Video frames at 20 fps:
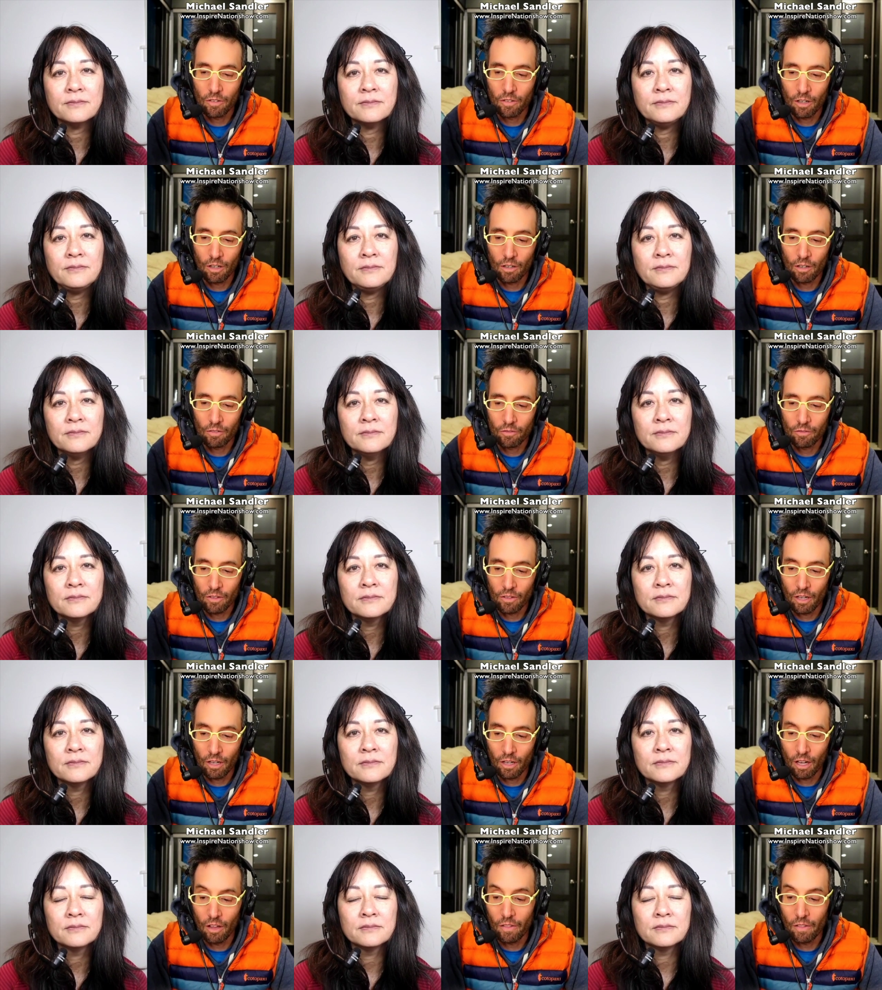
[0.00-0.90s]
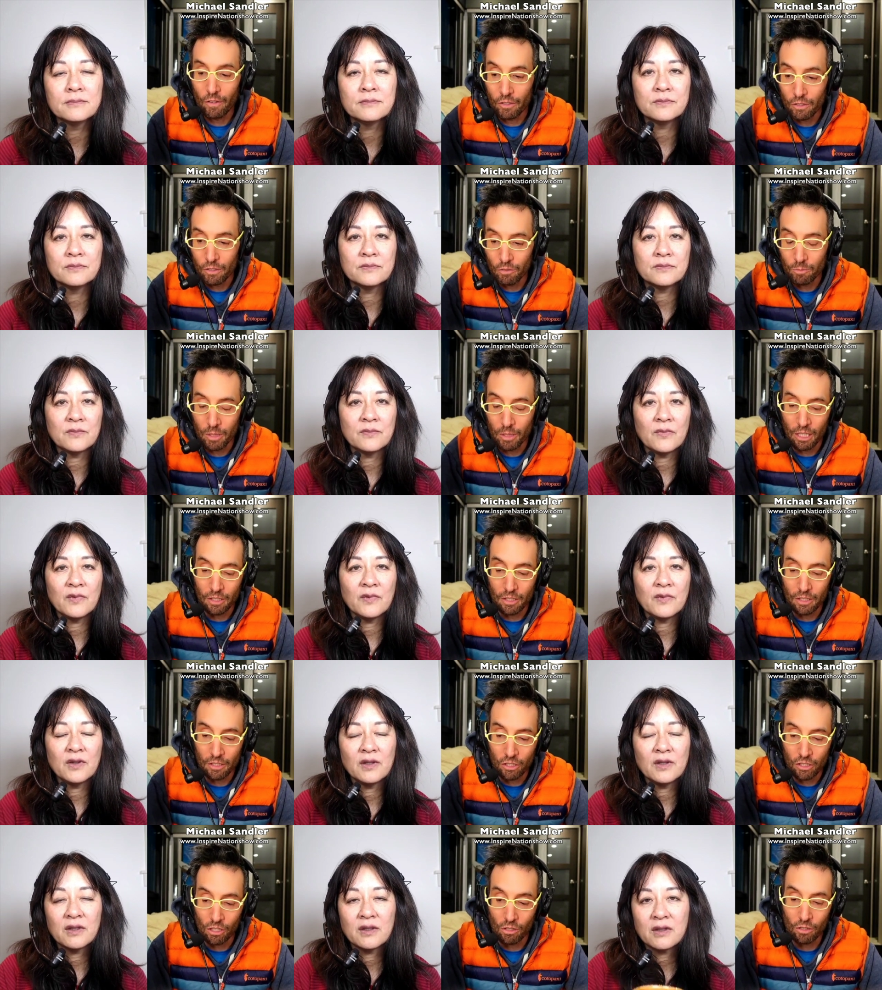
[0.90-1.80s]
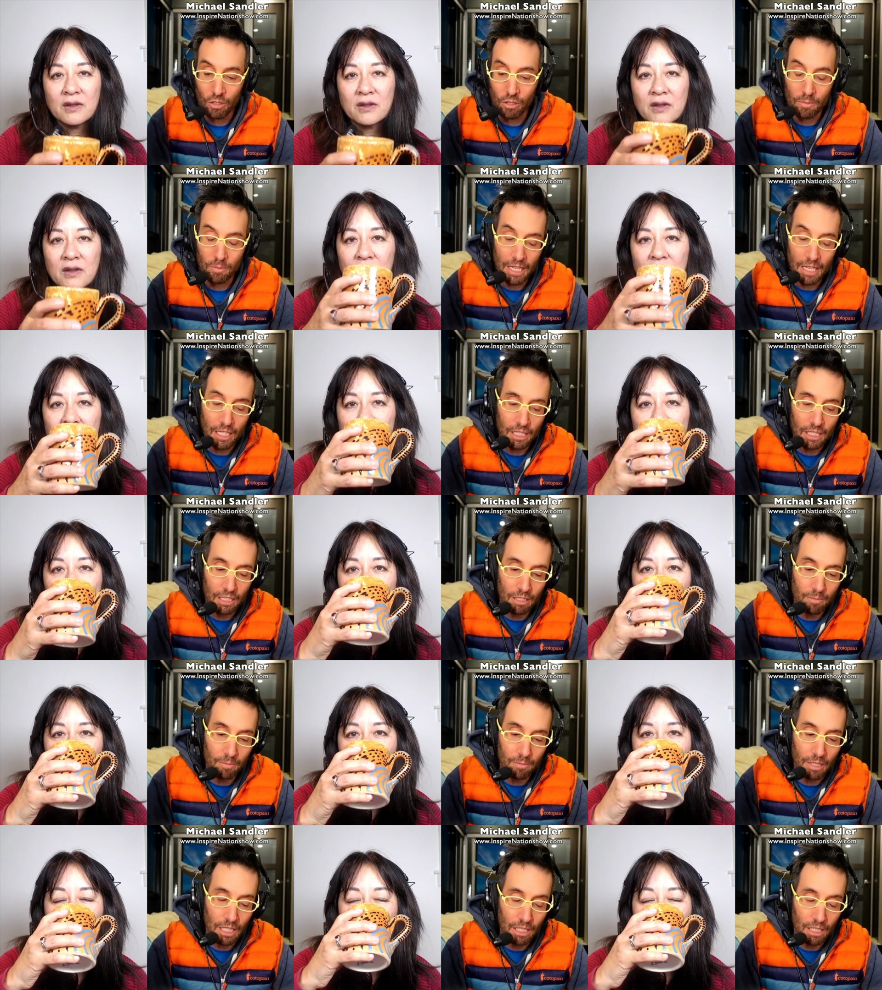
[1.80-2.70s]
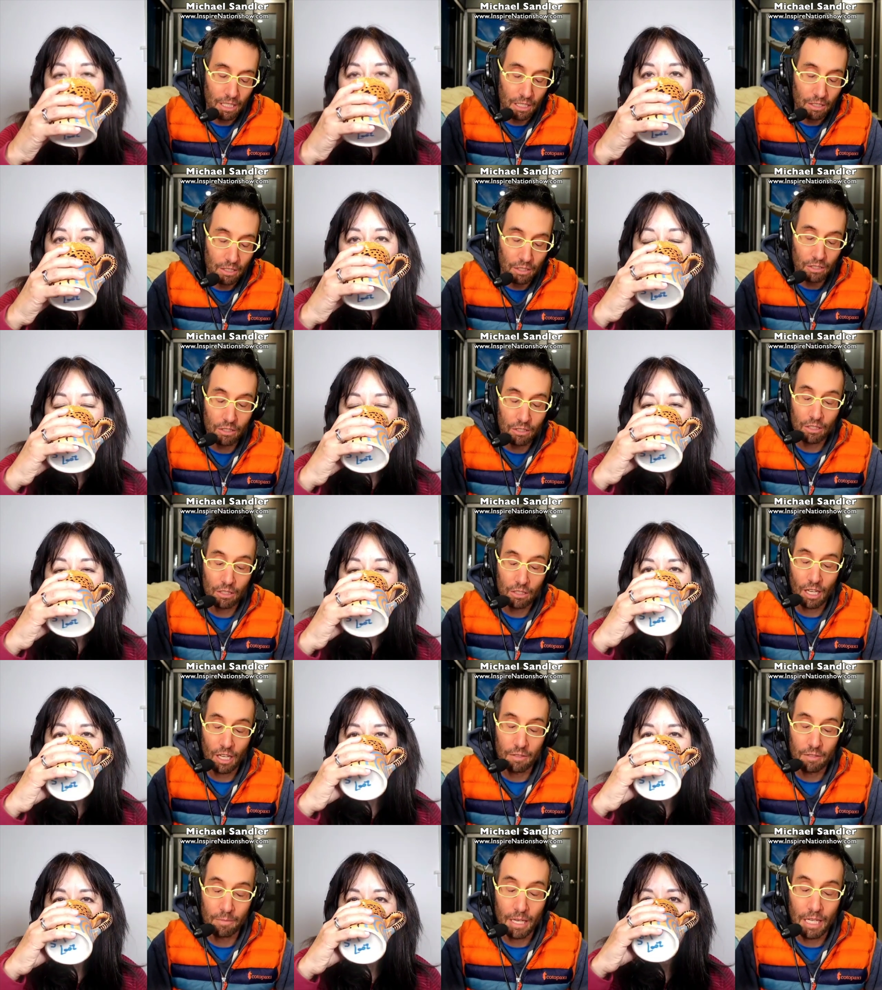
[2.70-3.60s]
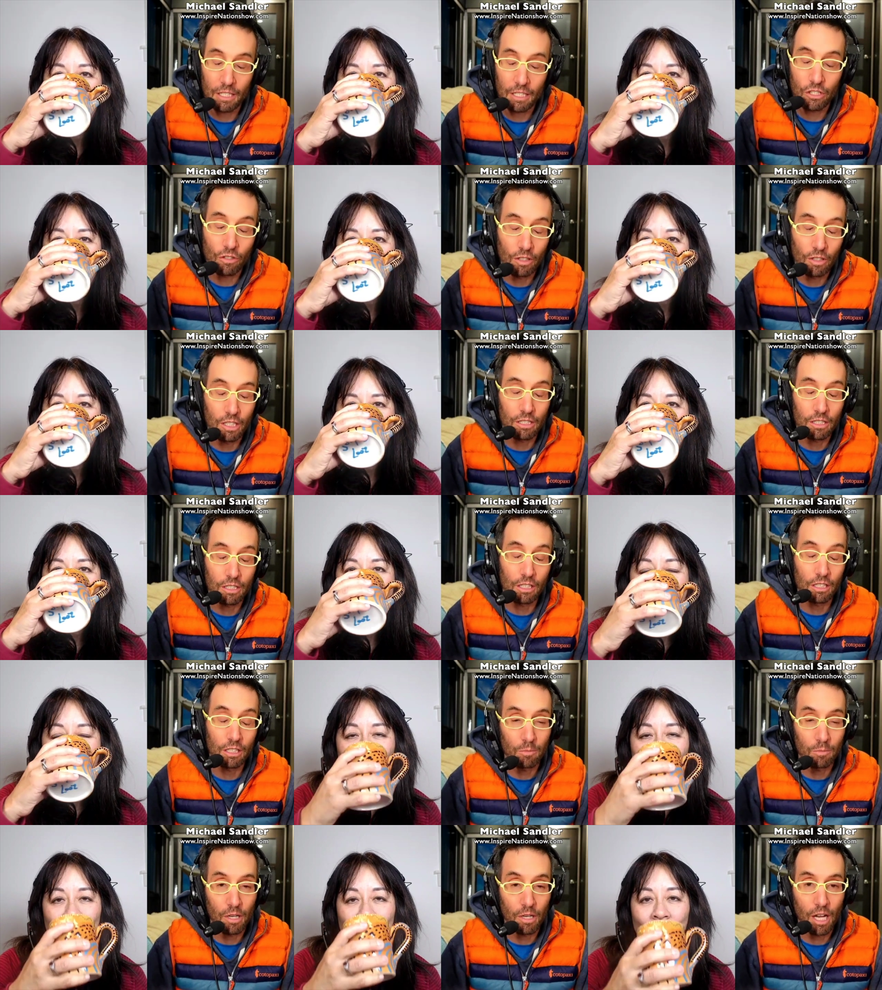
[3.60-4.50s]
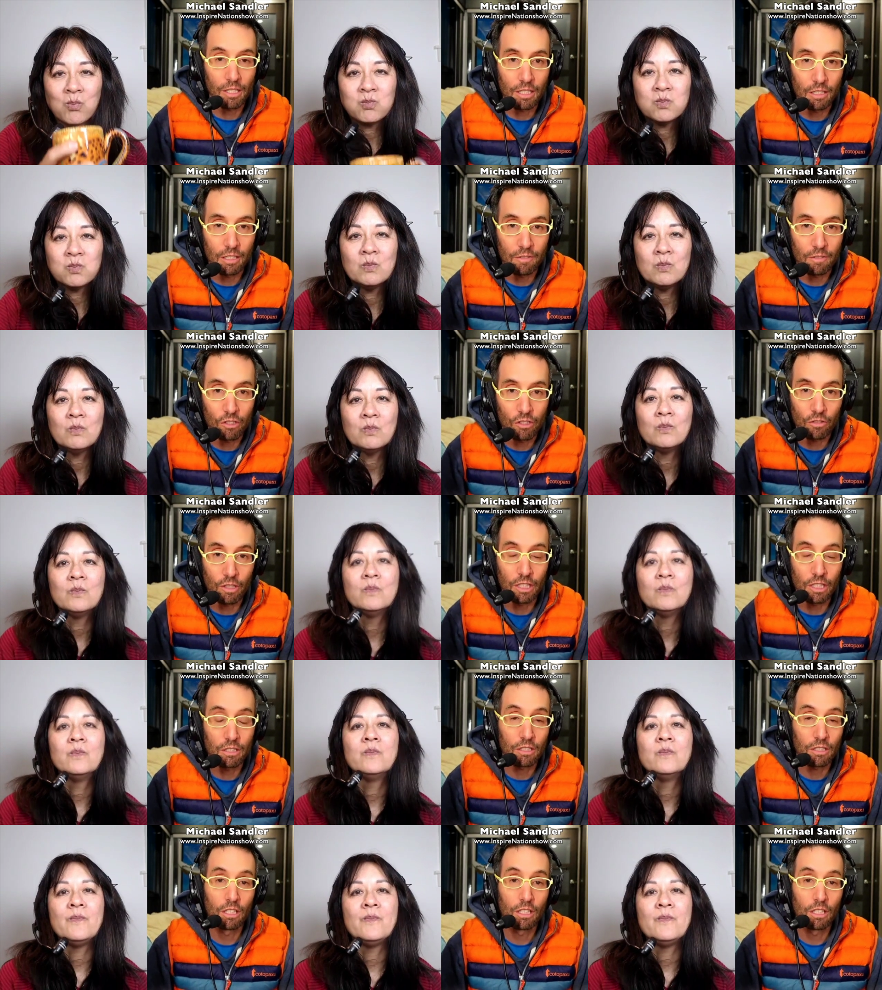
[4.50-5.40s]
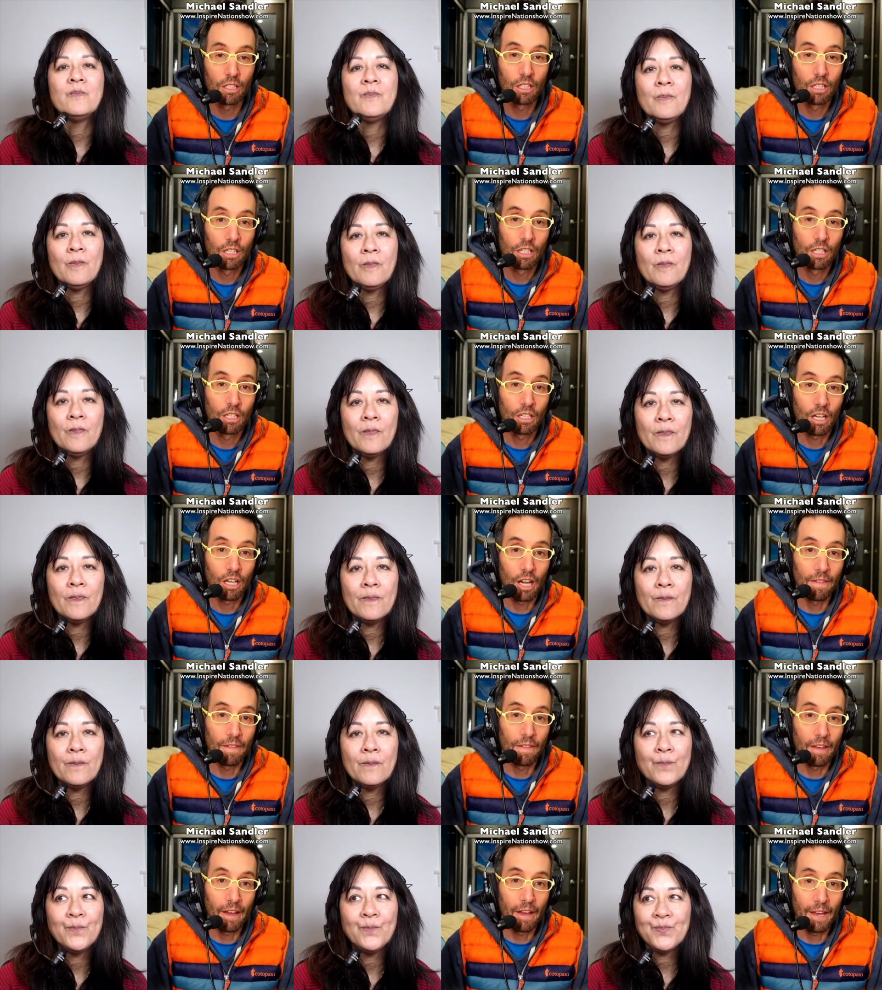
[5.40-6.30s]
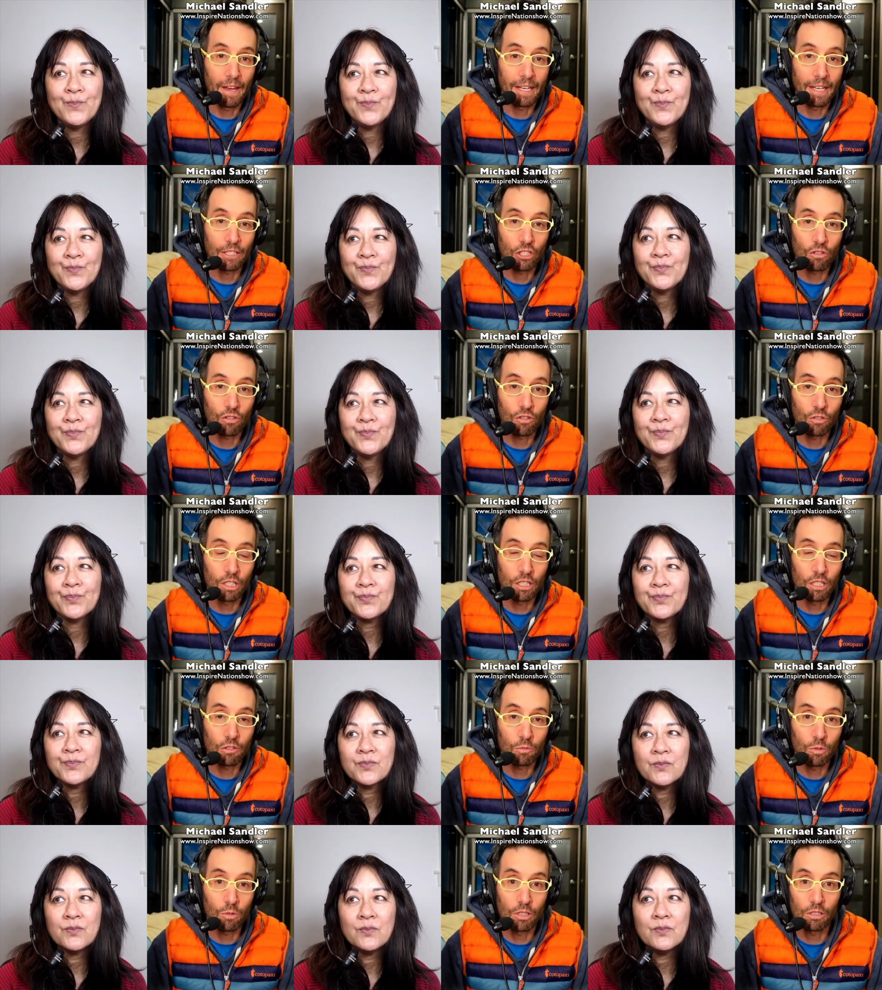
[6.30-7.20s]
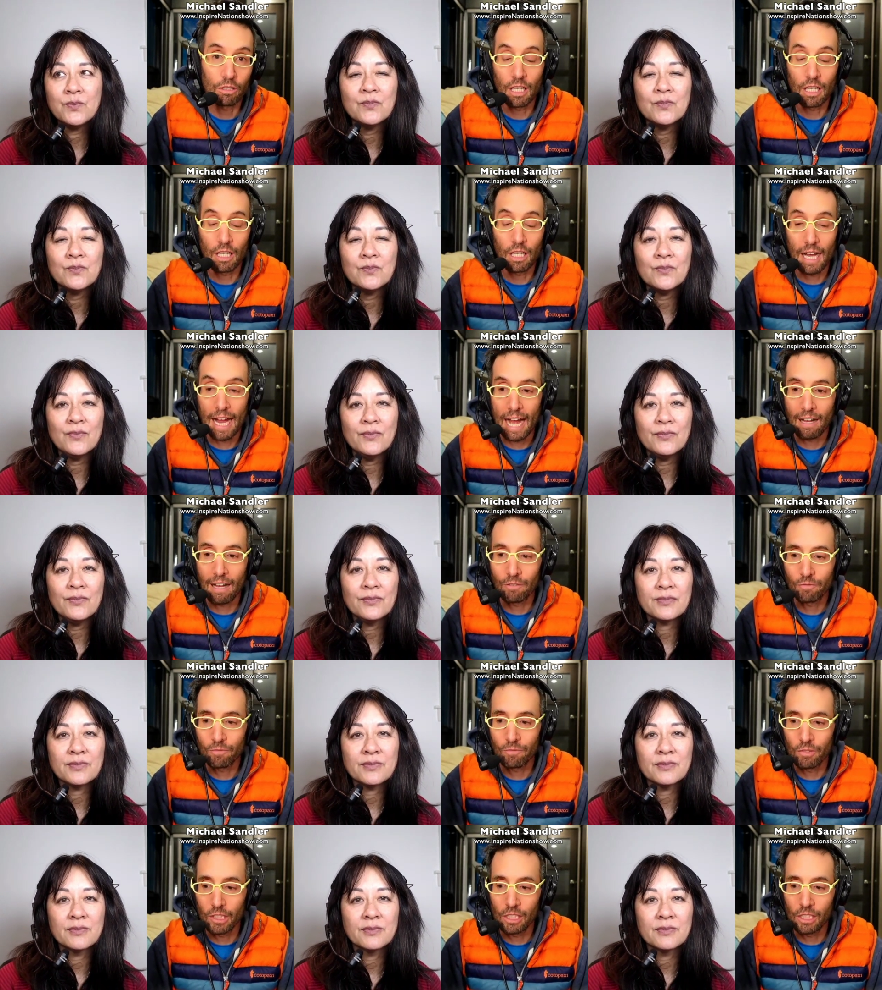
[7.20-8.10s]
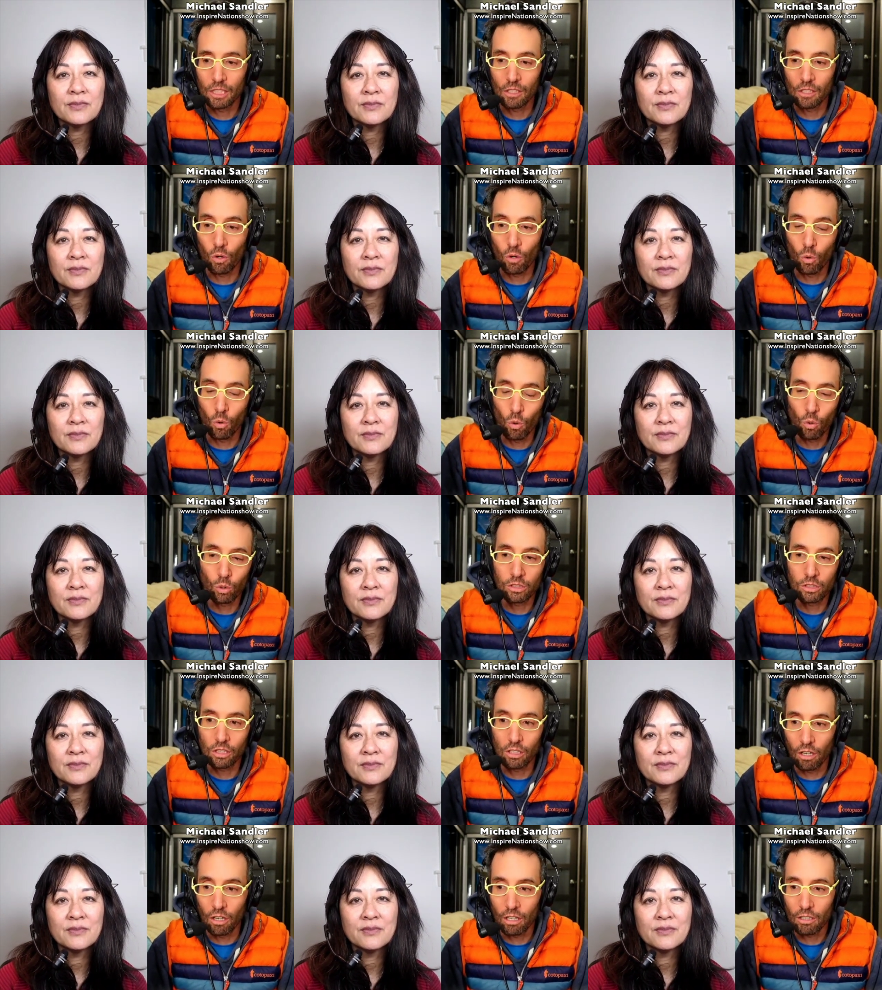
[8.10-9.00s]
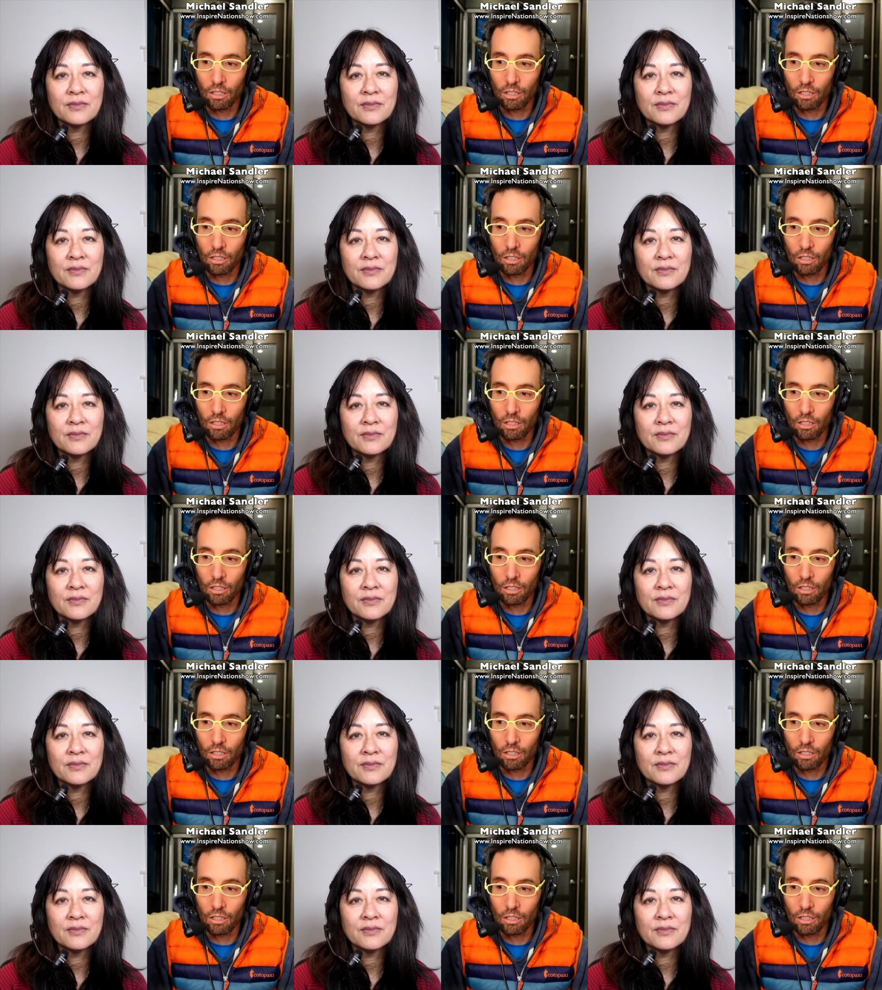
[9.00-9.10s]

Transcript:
Speaker 1: of others who've been on the show. Humanity to me has made a choice, and it's a positive choice. And that choice will have the old guard,